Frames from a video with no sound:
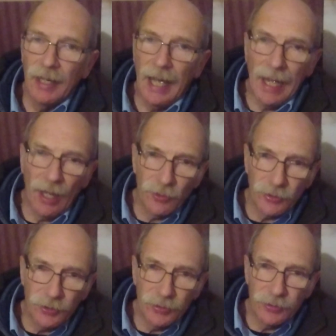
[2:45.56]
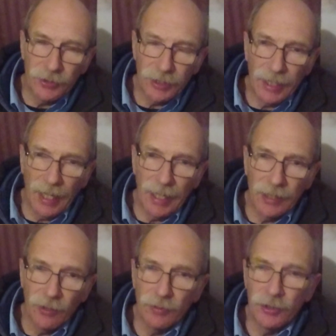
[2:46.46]
Houses
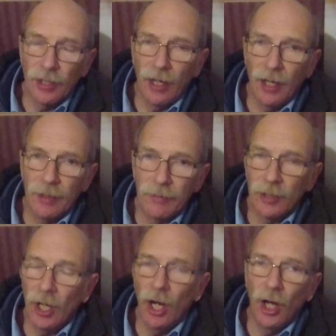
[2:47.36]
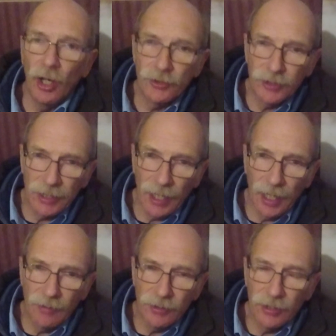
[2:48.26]
decay over time, cars
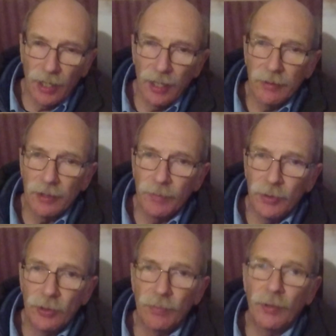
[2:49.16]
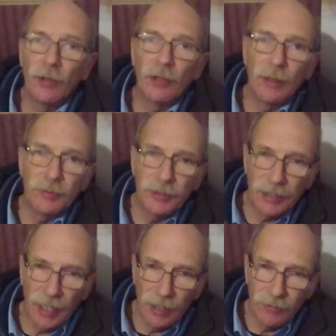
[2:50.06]
decay over time, computer programs
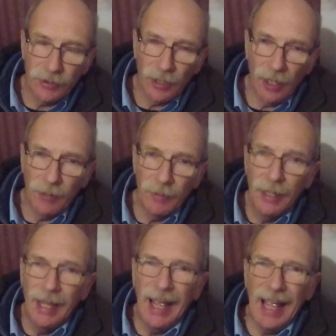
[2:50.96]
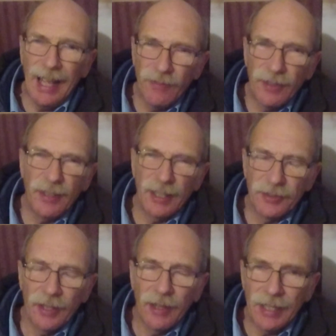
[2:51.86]
decay over time. Everything
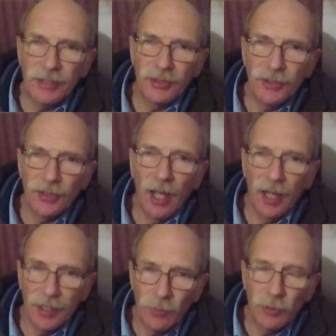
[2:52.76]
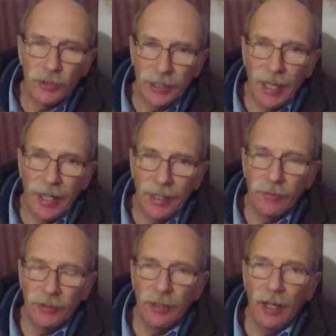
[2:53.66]
that is designed will decay
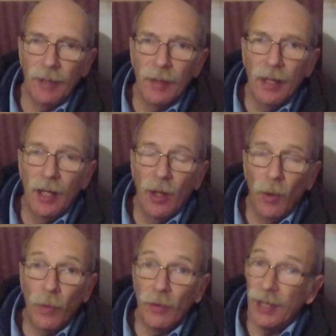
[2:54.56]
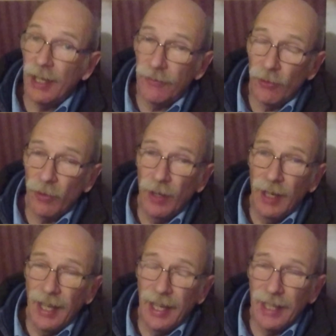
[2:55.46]
over time. Well, therefore,
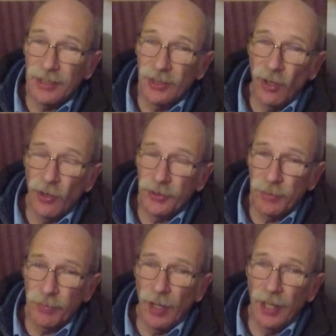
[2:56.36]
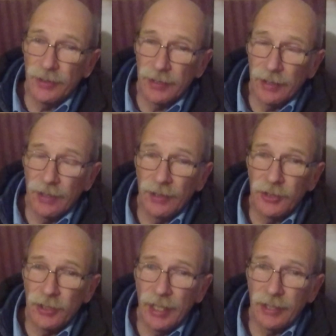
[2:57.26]
it's not surprising that the
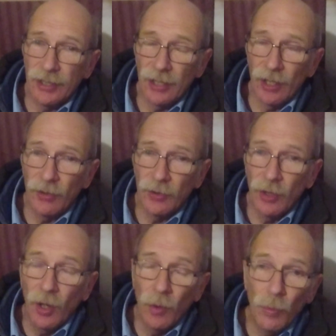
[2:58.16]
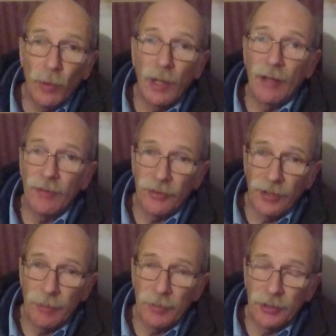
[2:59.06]
genetic code will have the
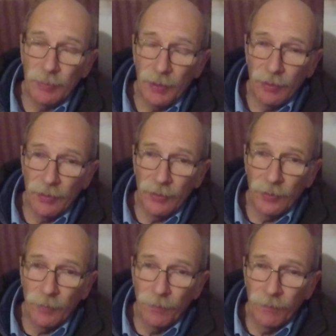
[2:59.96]
same experience.